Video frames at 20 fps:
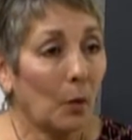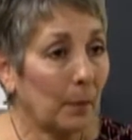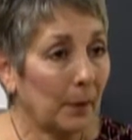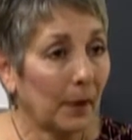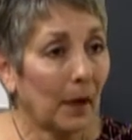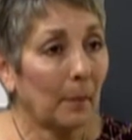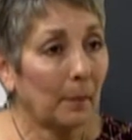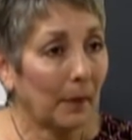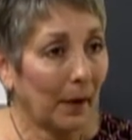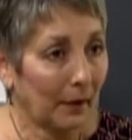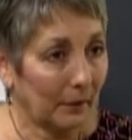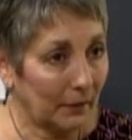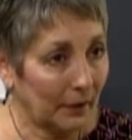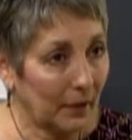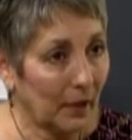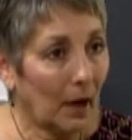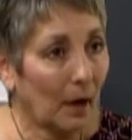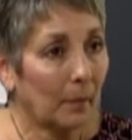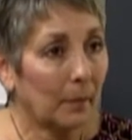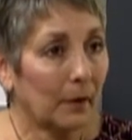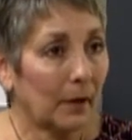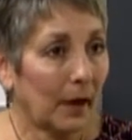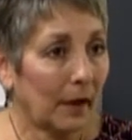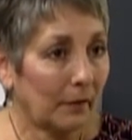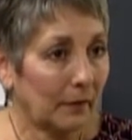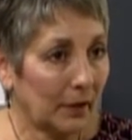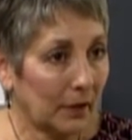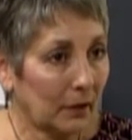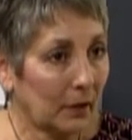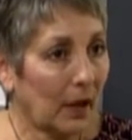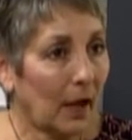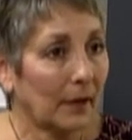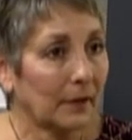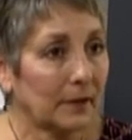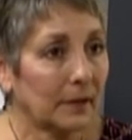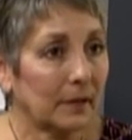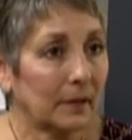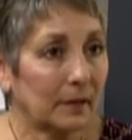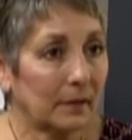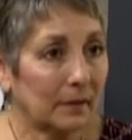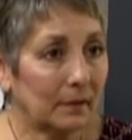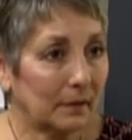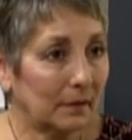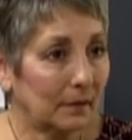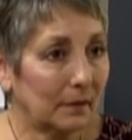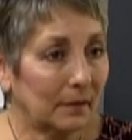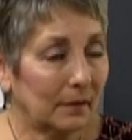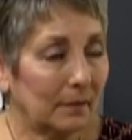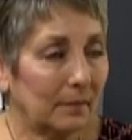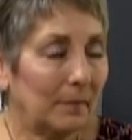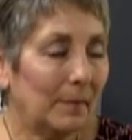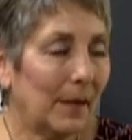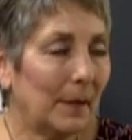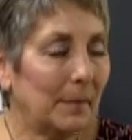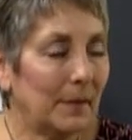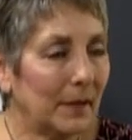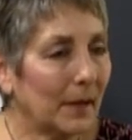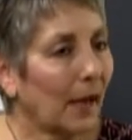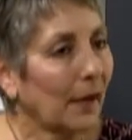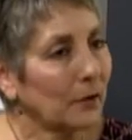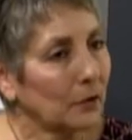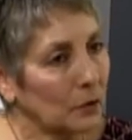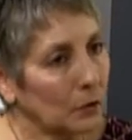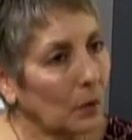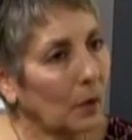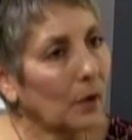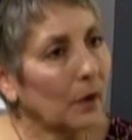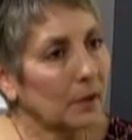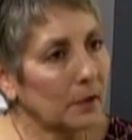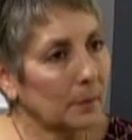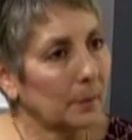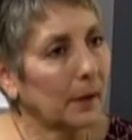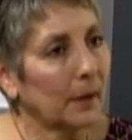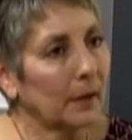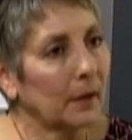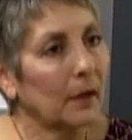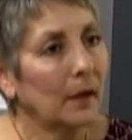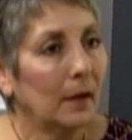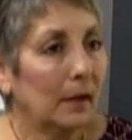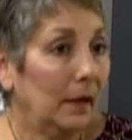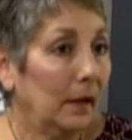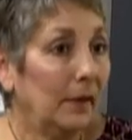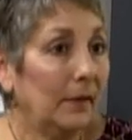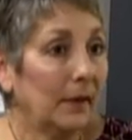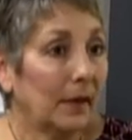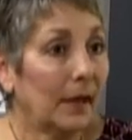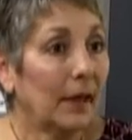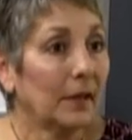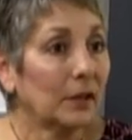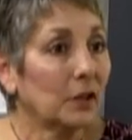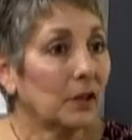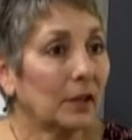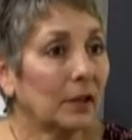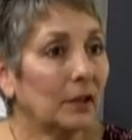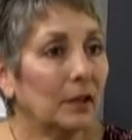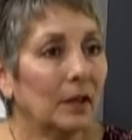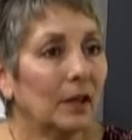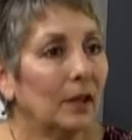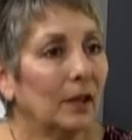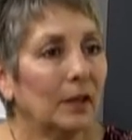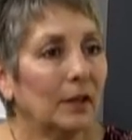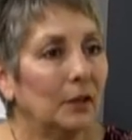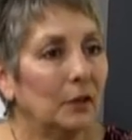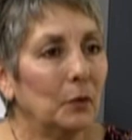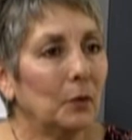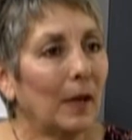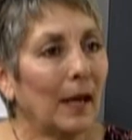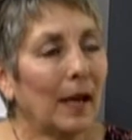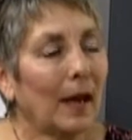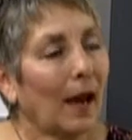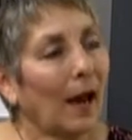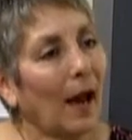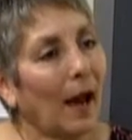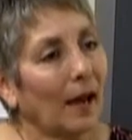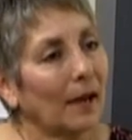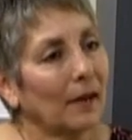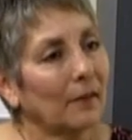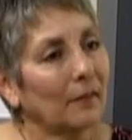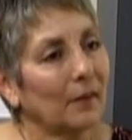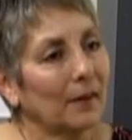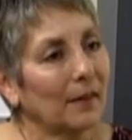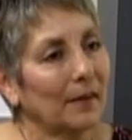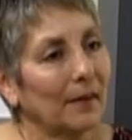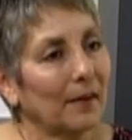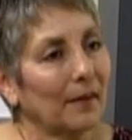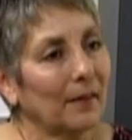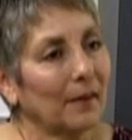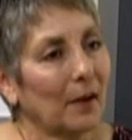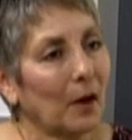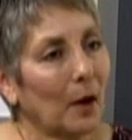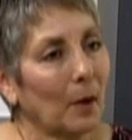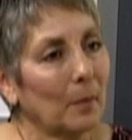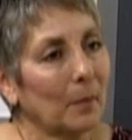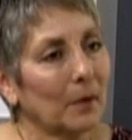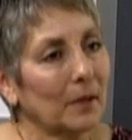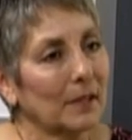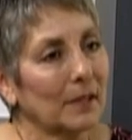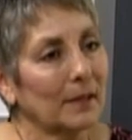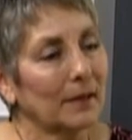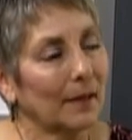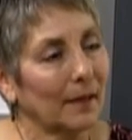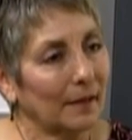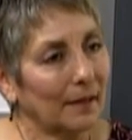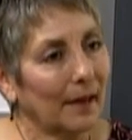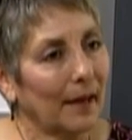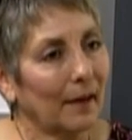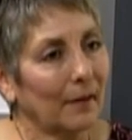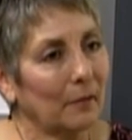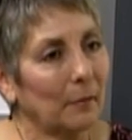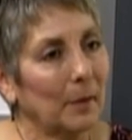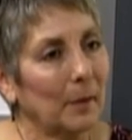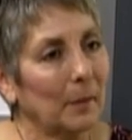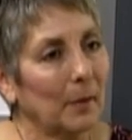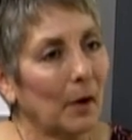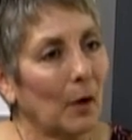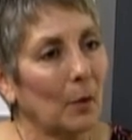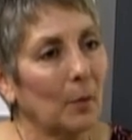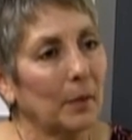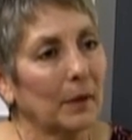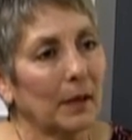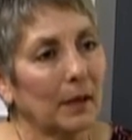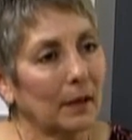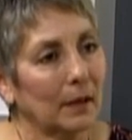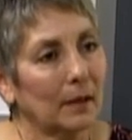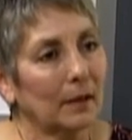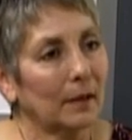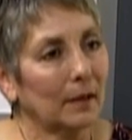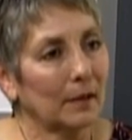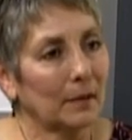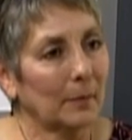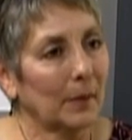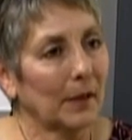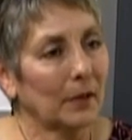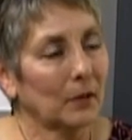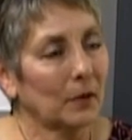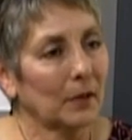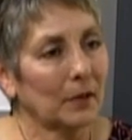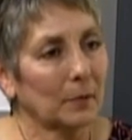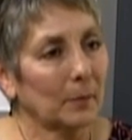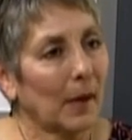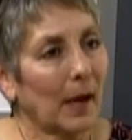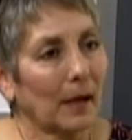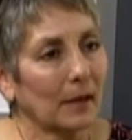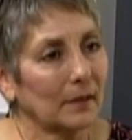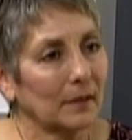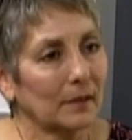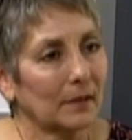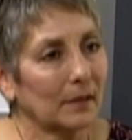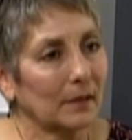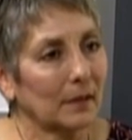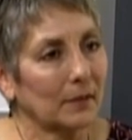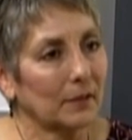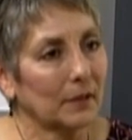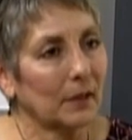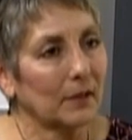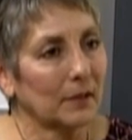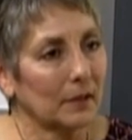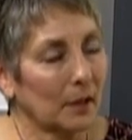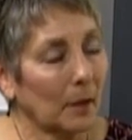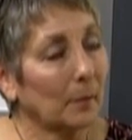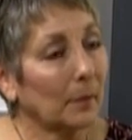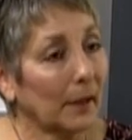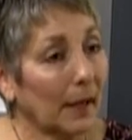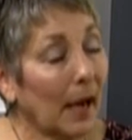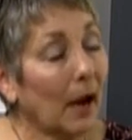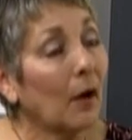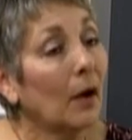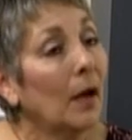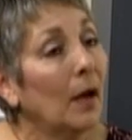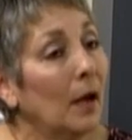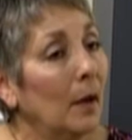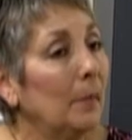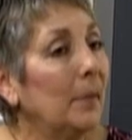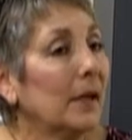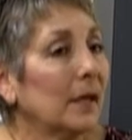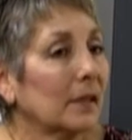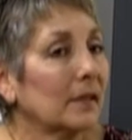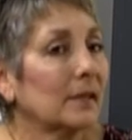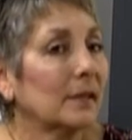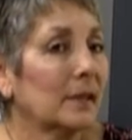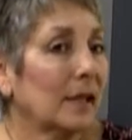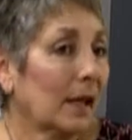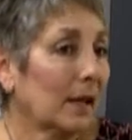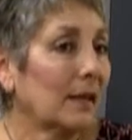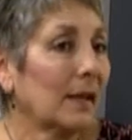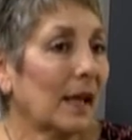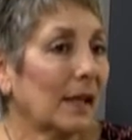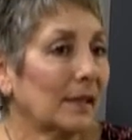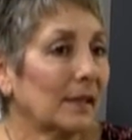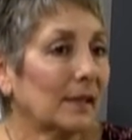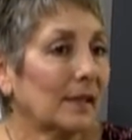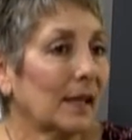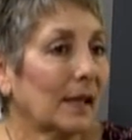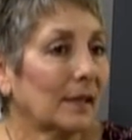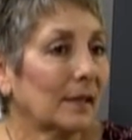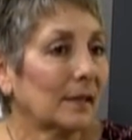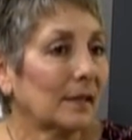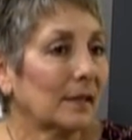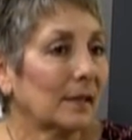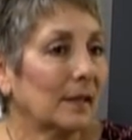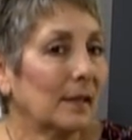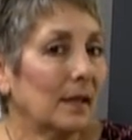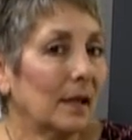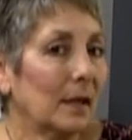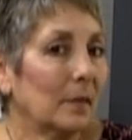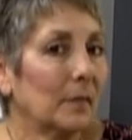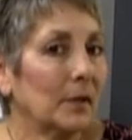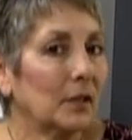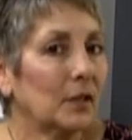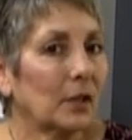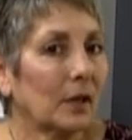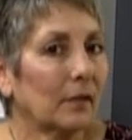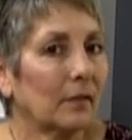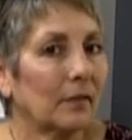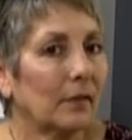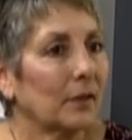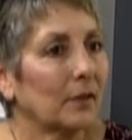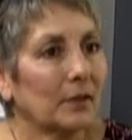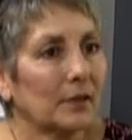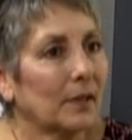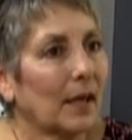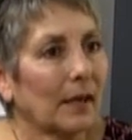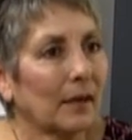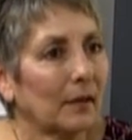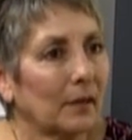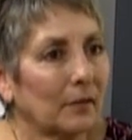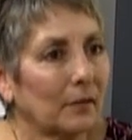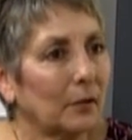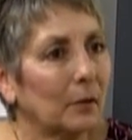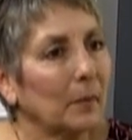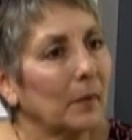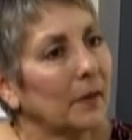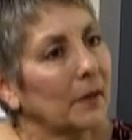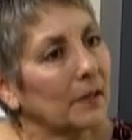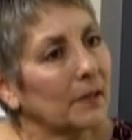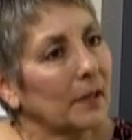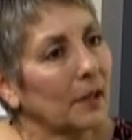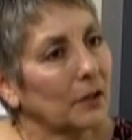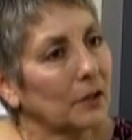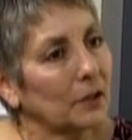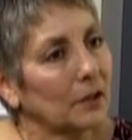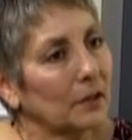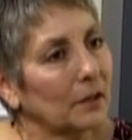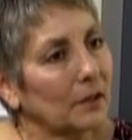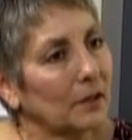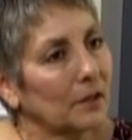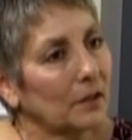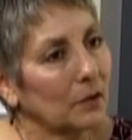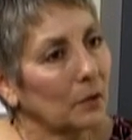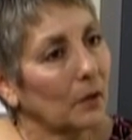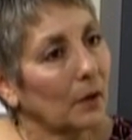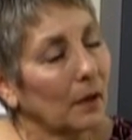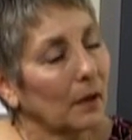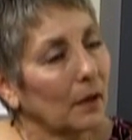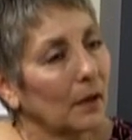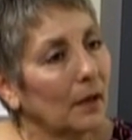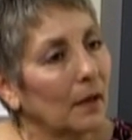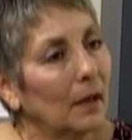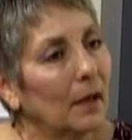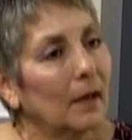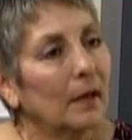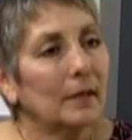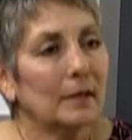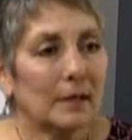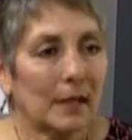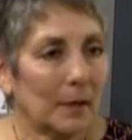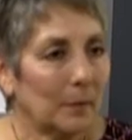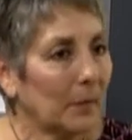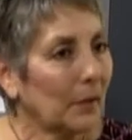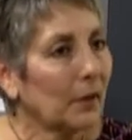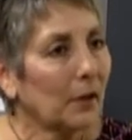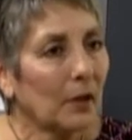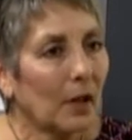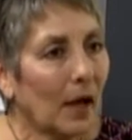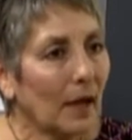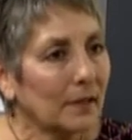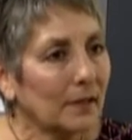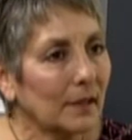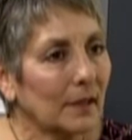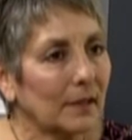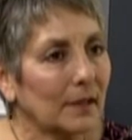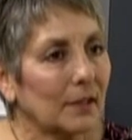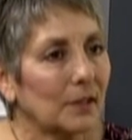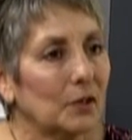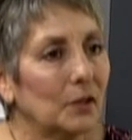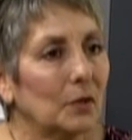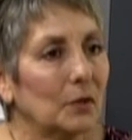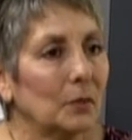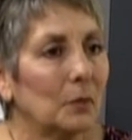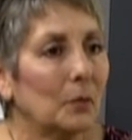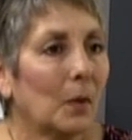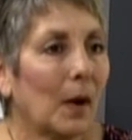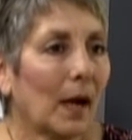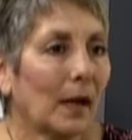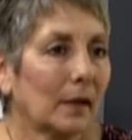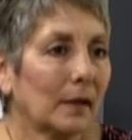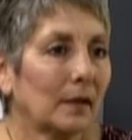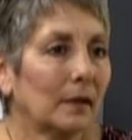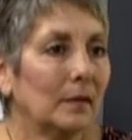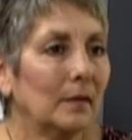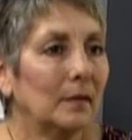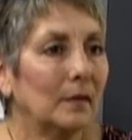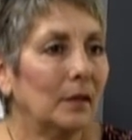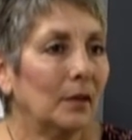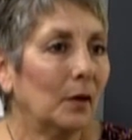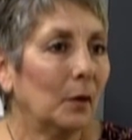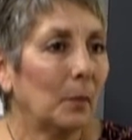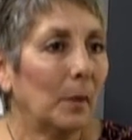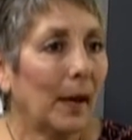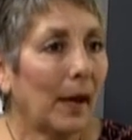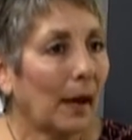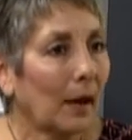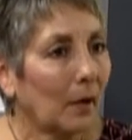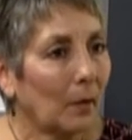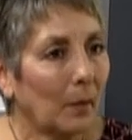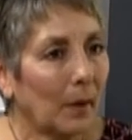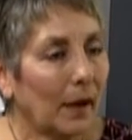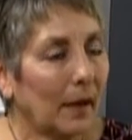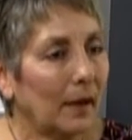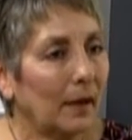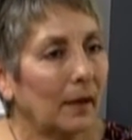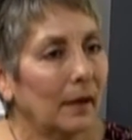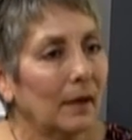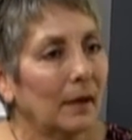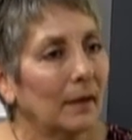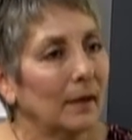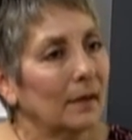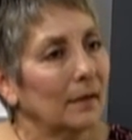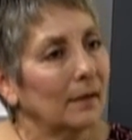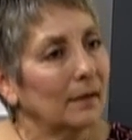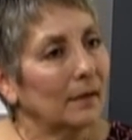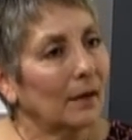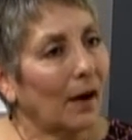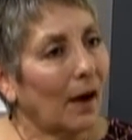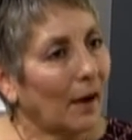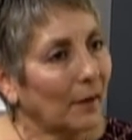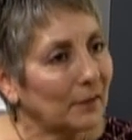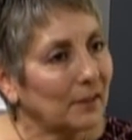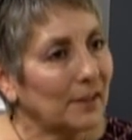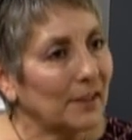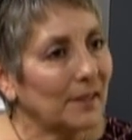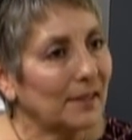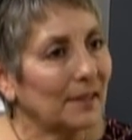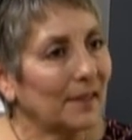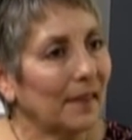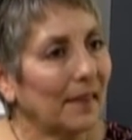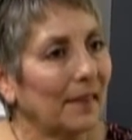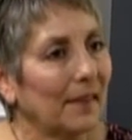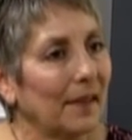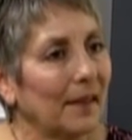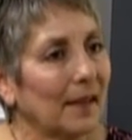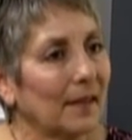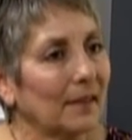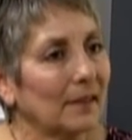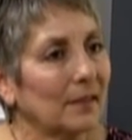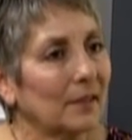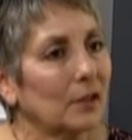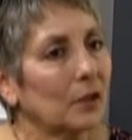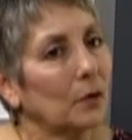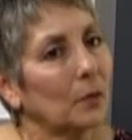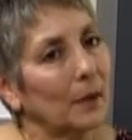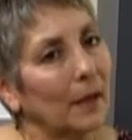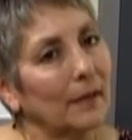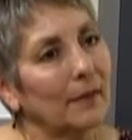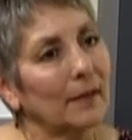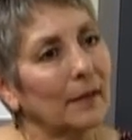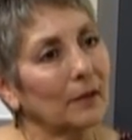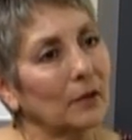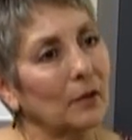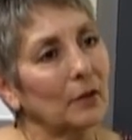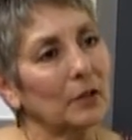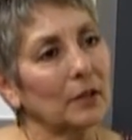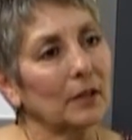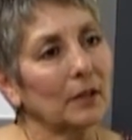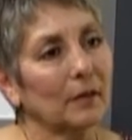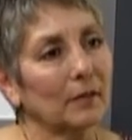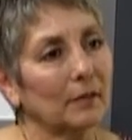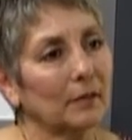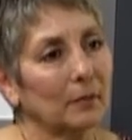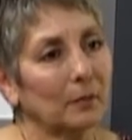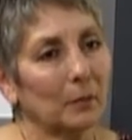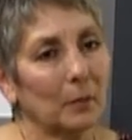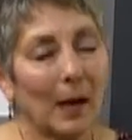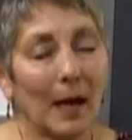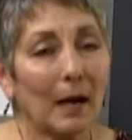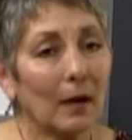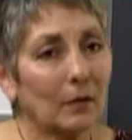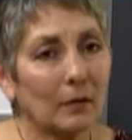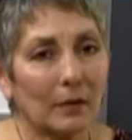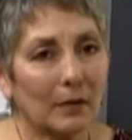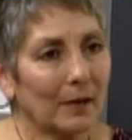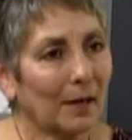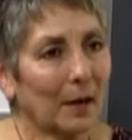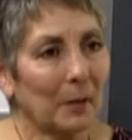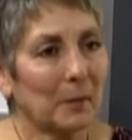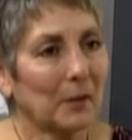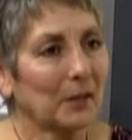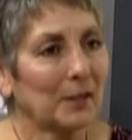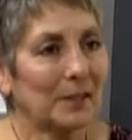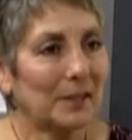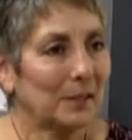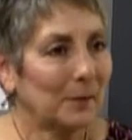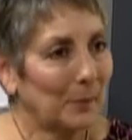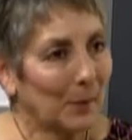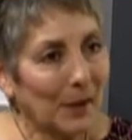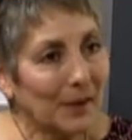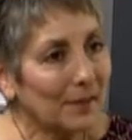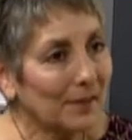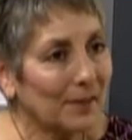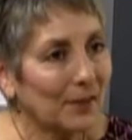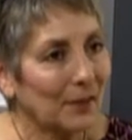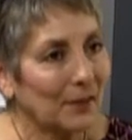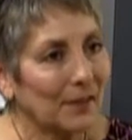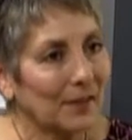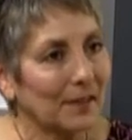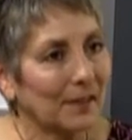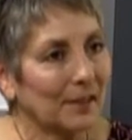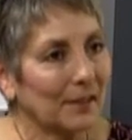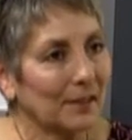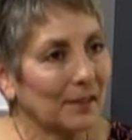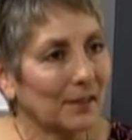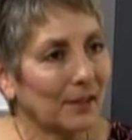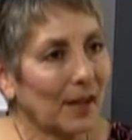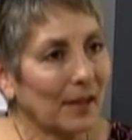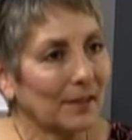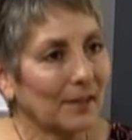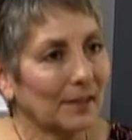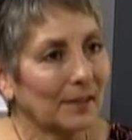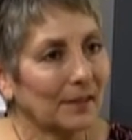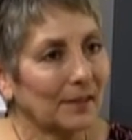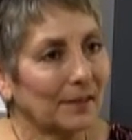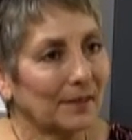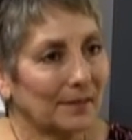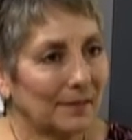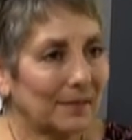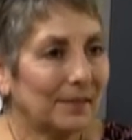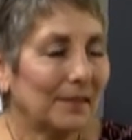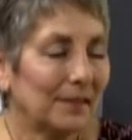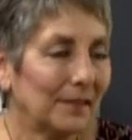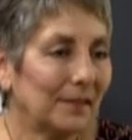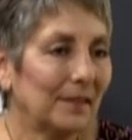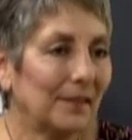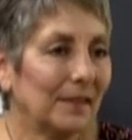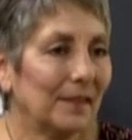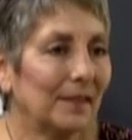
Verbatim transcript: up every cupboard, every closet, maybe not drawers, but in the kitchen, you can't hide everything in the cupboards and then have people open it and it's Pandora's box and stuff starts tumbling out. out yeah. Because then that sets the image of there's not enough room in this kitchen to store. Mm -hmm. Same with closets. You want to, you know, pack away off season things to create the illusion of, wow, look at how much space there is in this closet. That's a really